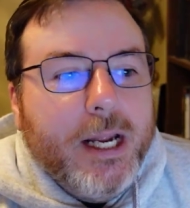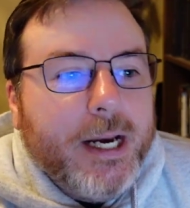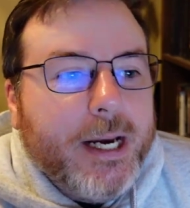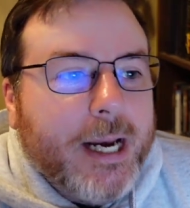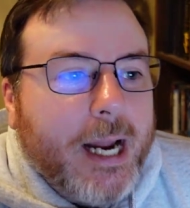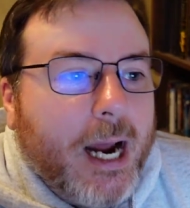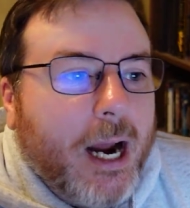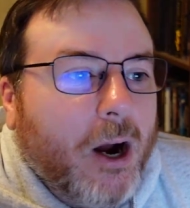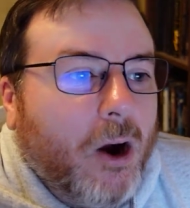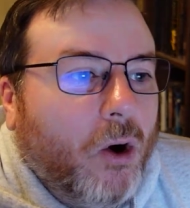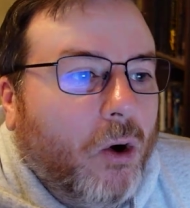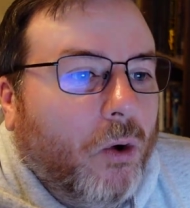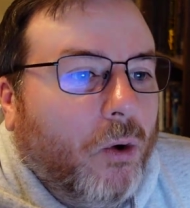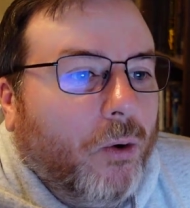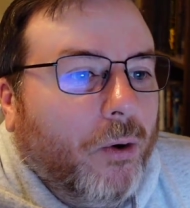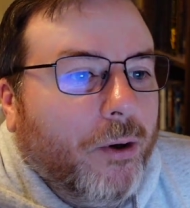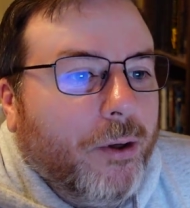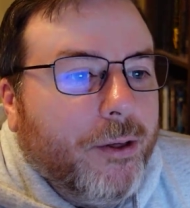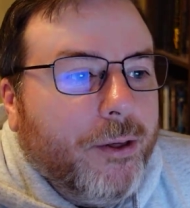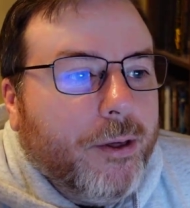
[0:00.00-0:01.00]

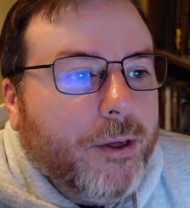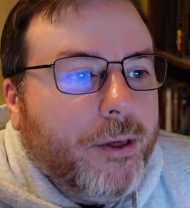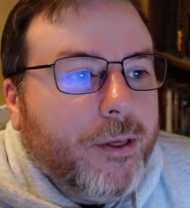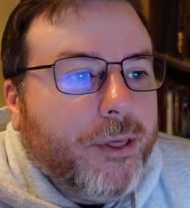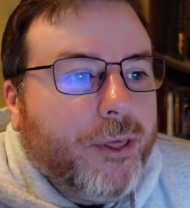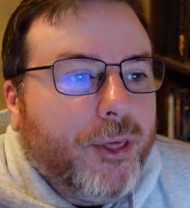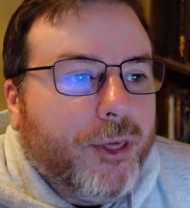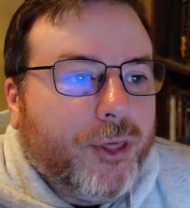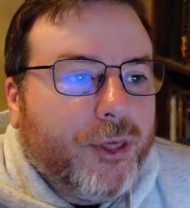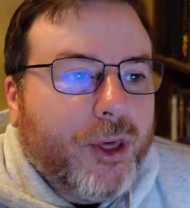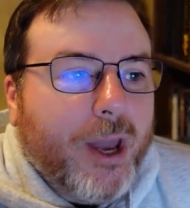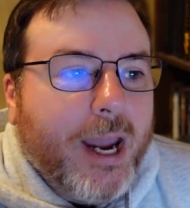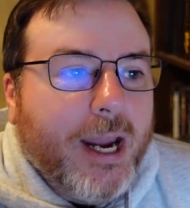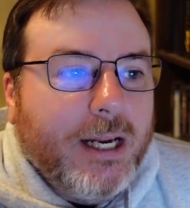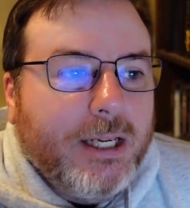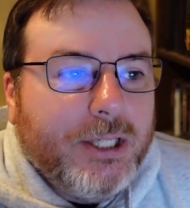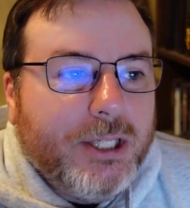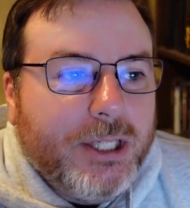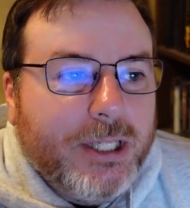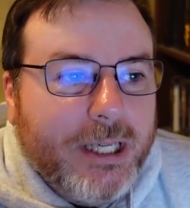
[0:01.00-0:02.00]
Now,
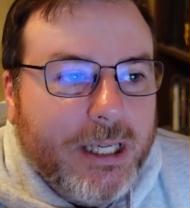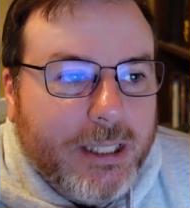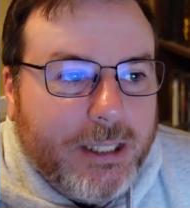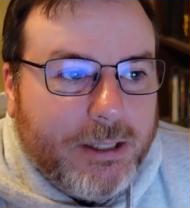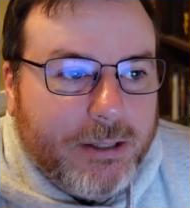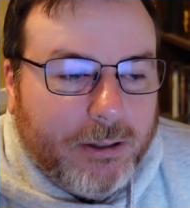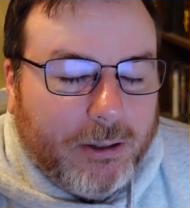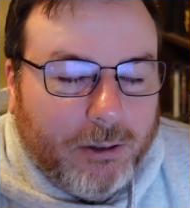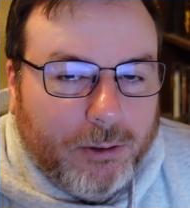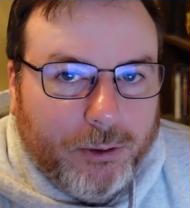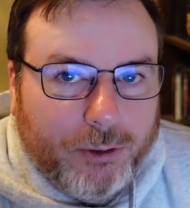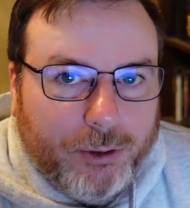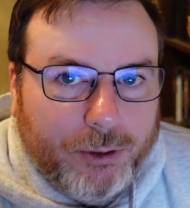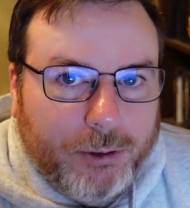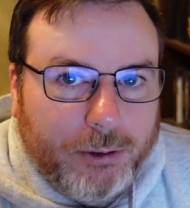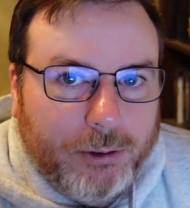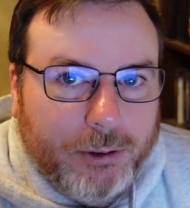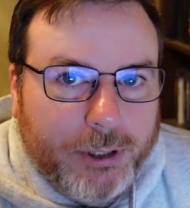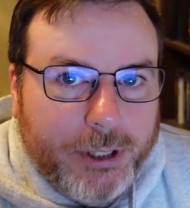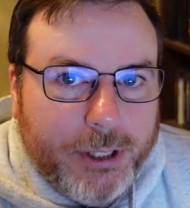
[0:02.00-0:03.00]
things get a
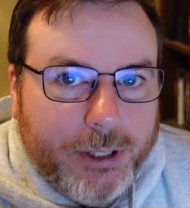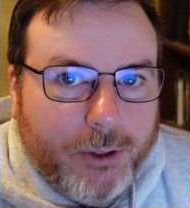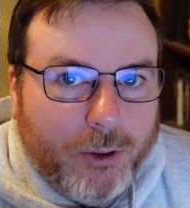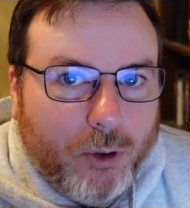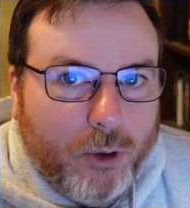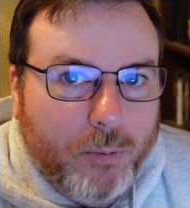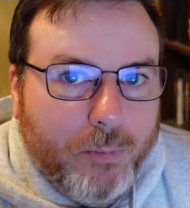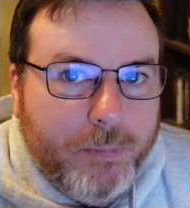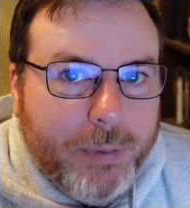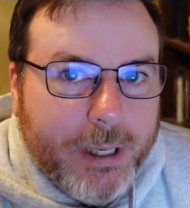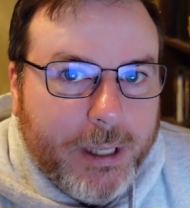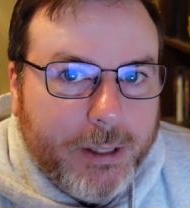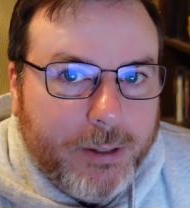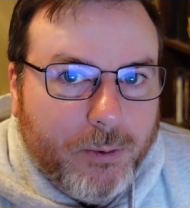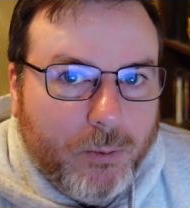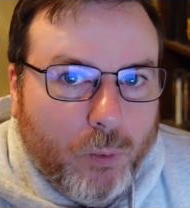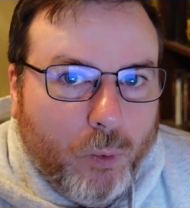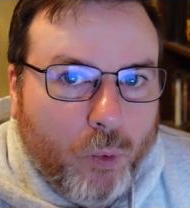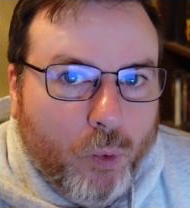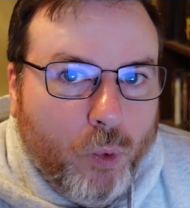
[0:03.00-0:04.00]
little bit
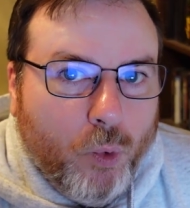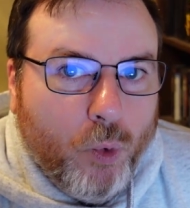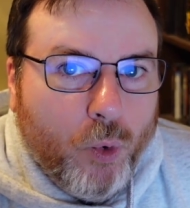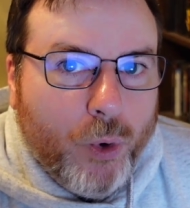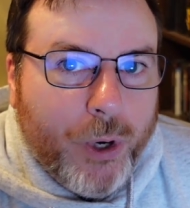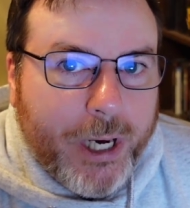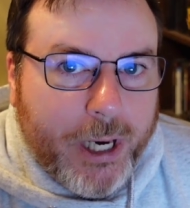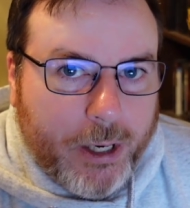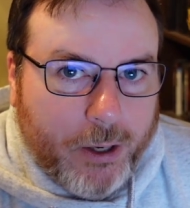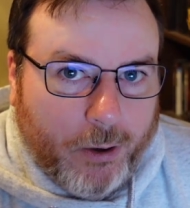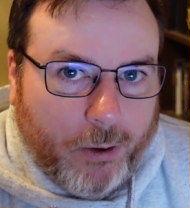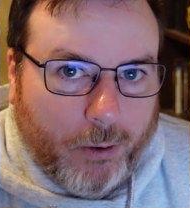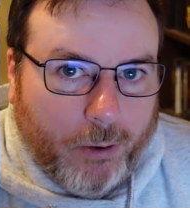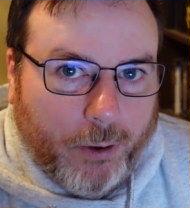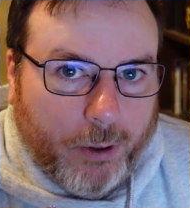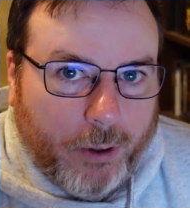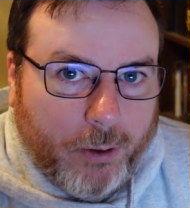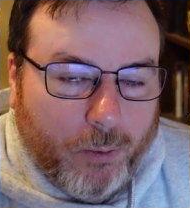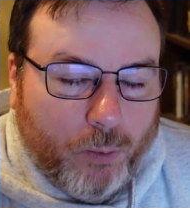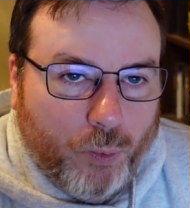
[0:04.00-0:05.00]

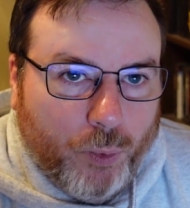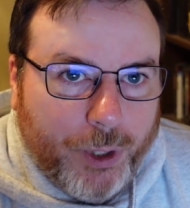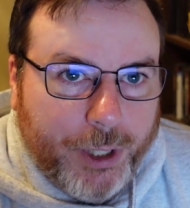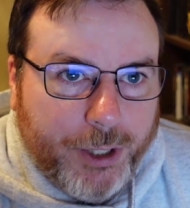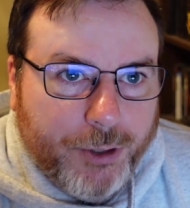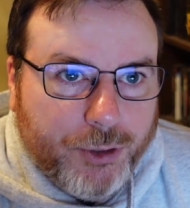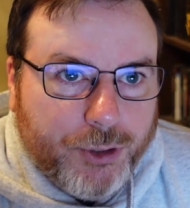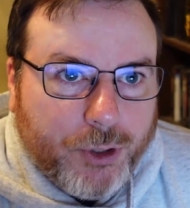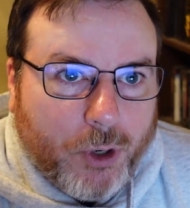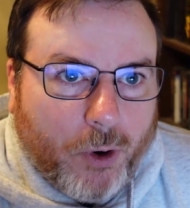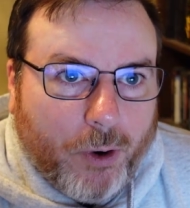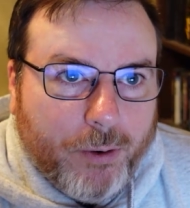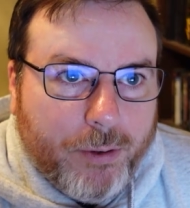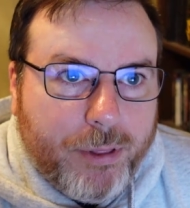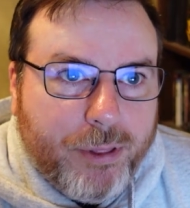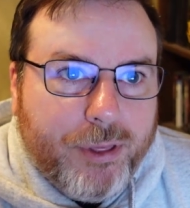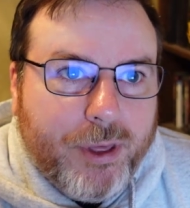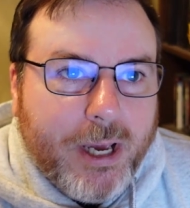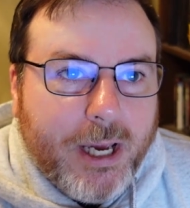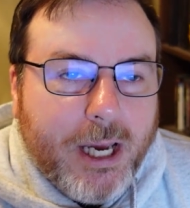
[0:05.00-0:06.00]
weird when you start
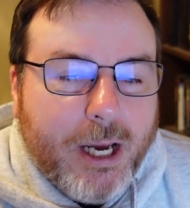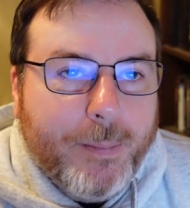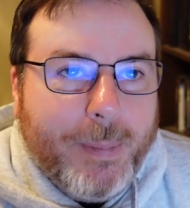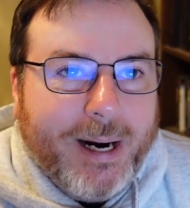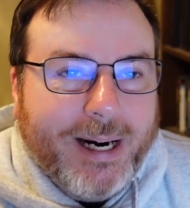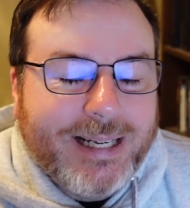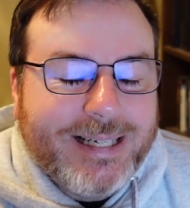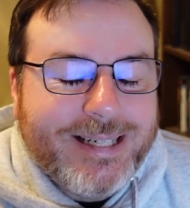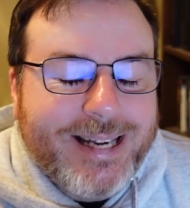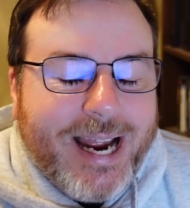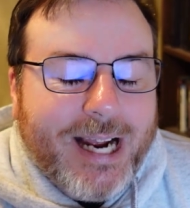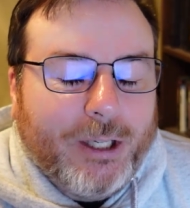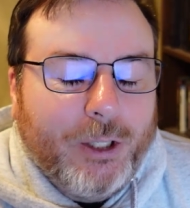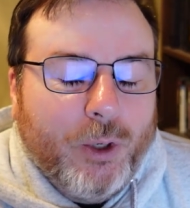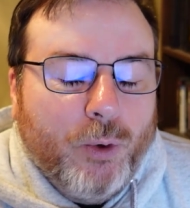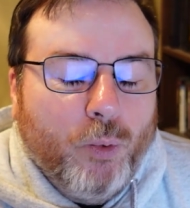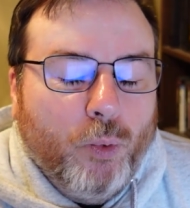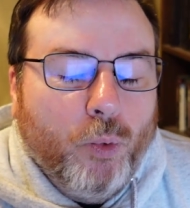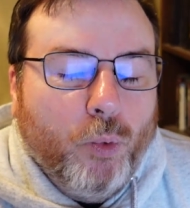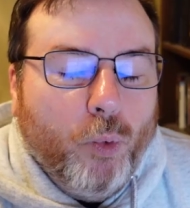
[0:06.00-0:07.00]
thinking about
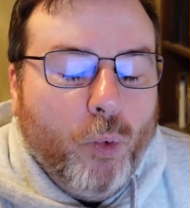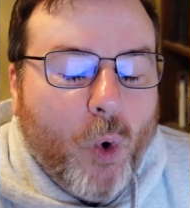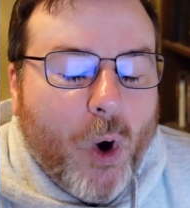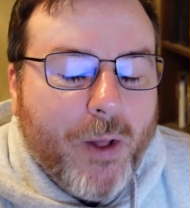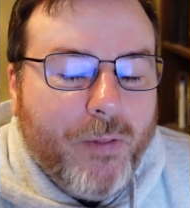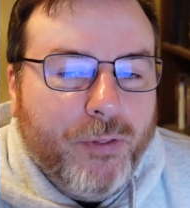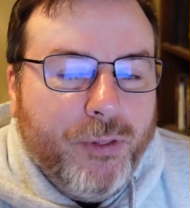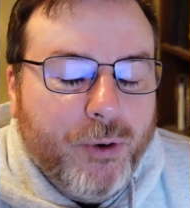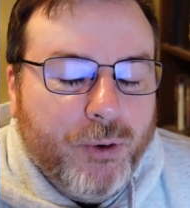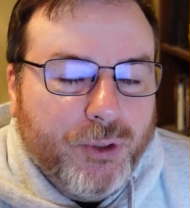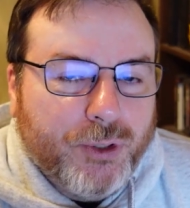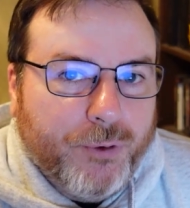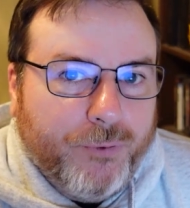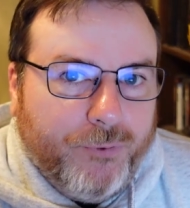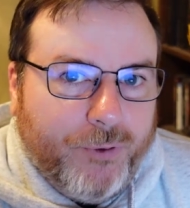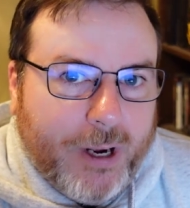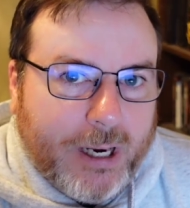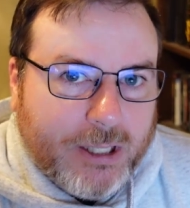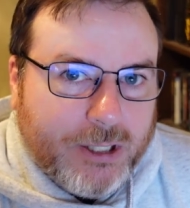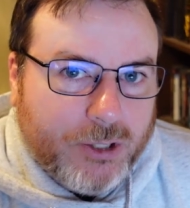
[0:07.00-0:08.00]
exactly what those
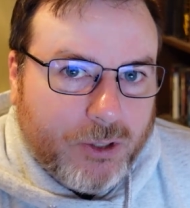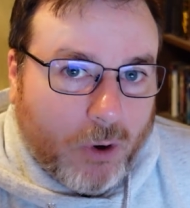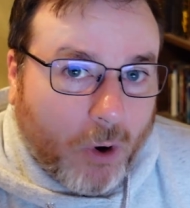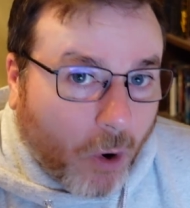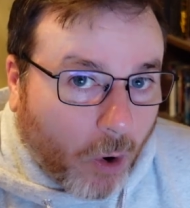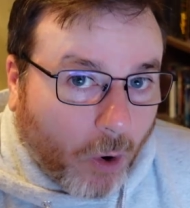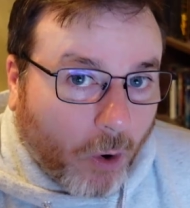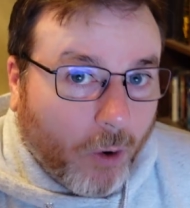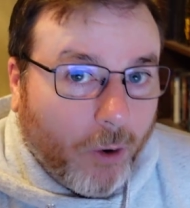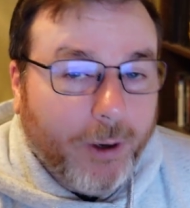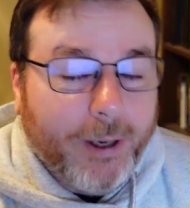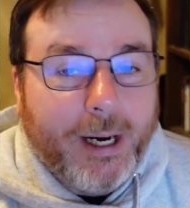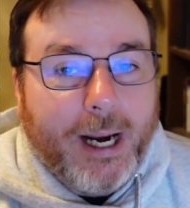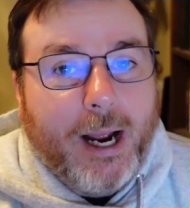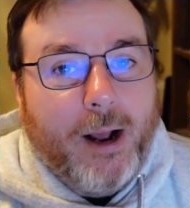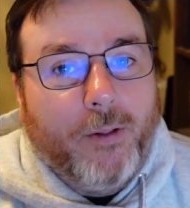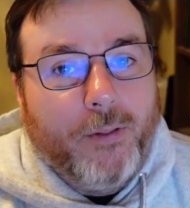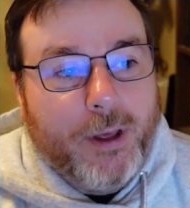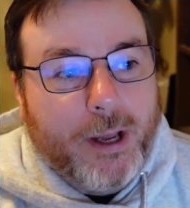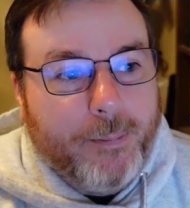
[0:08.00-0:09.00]
effects are and
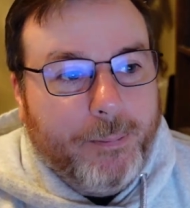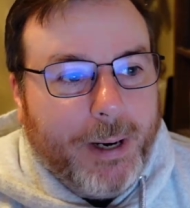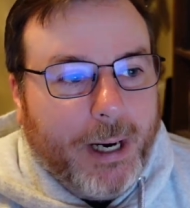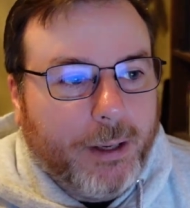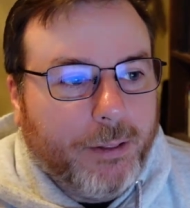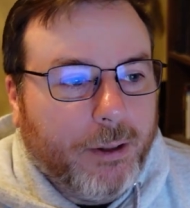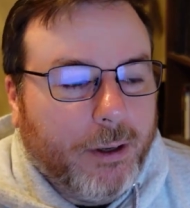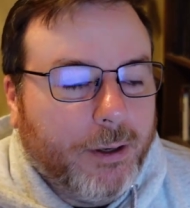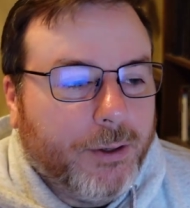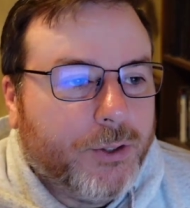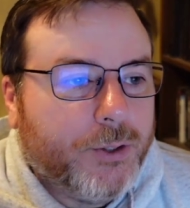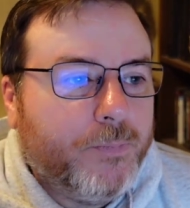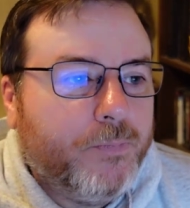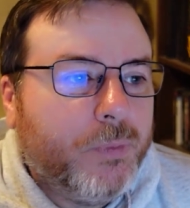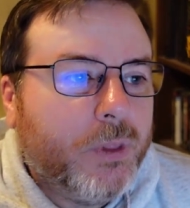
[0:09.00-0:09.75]
how they impact things.